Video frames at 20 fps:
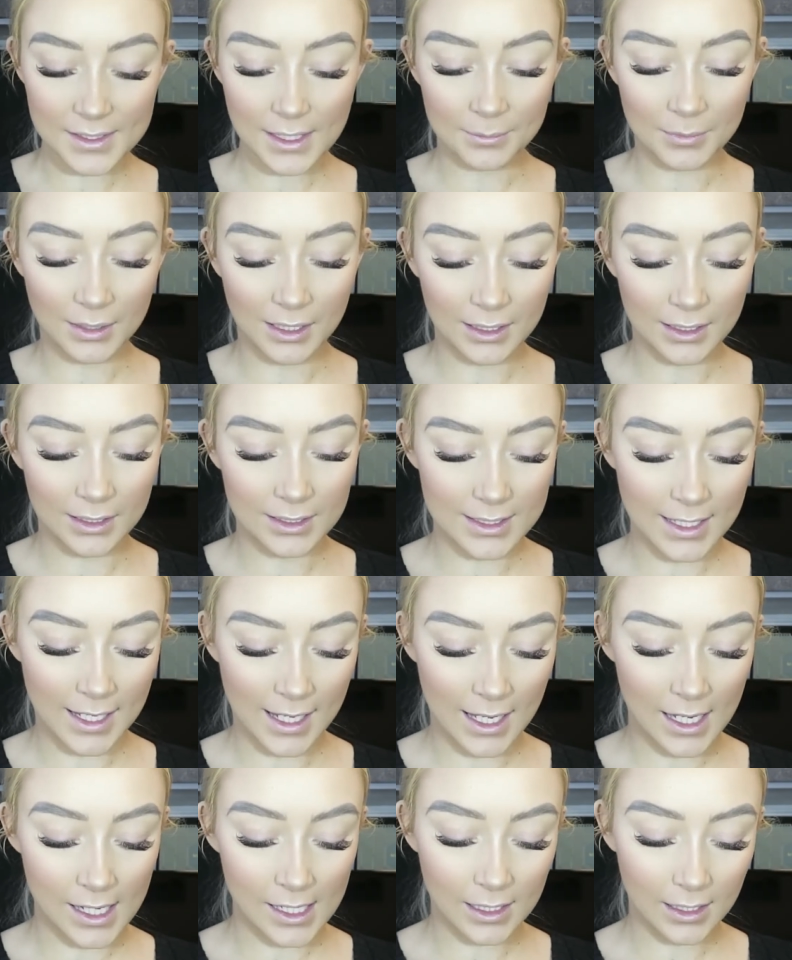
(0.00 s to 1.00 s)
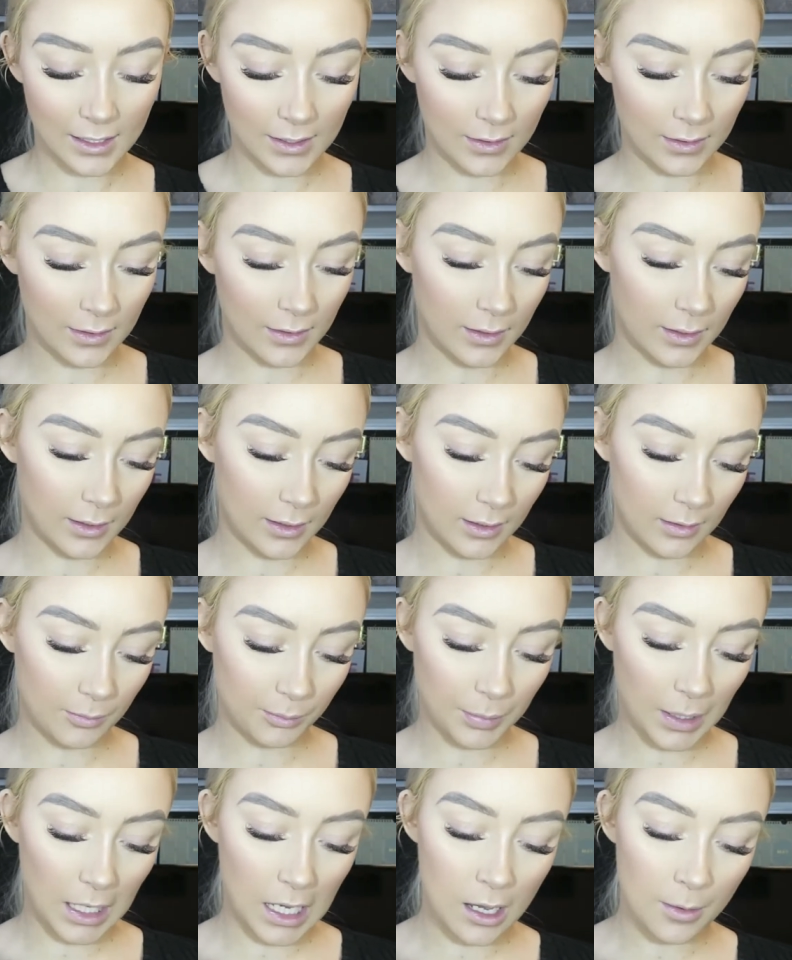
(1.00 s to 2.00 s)
I'm going to take the
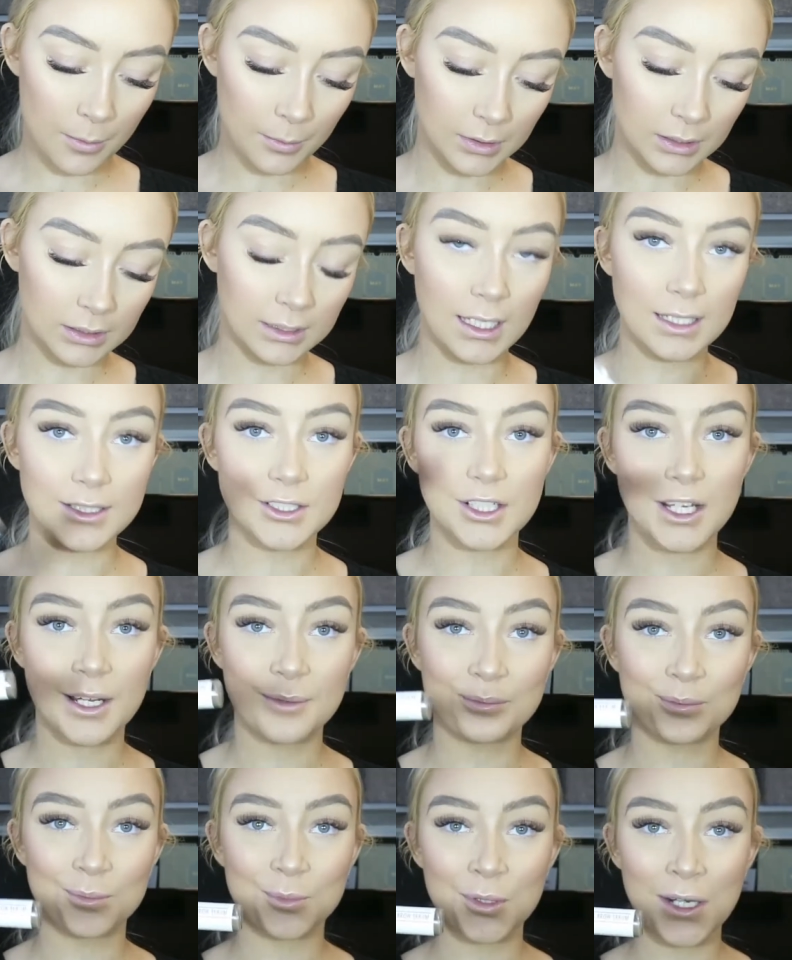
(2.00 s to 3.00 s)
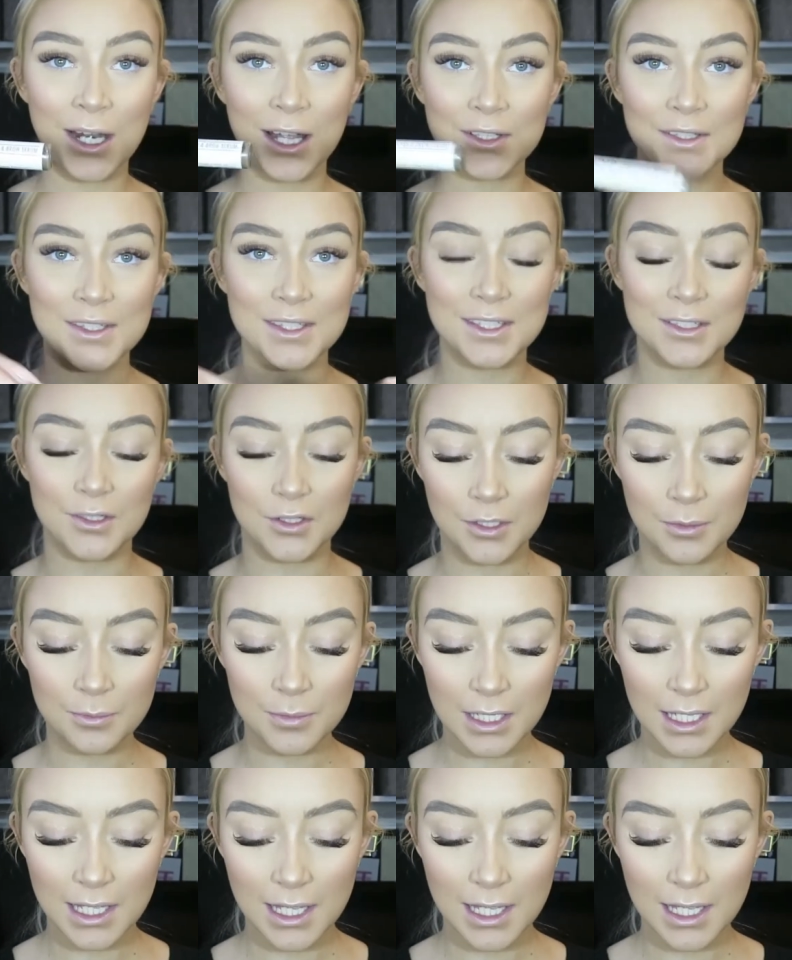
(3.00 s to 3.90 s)
Pump Blush and Brow Serum,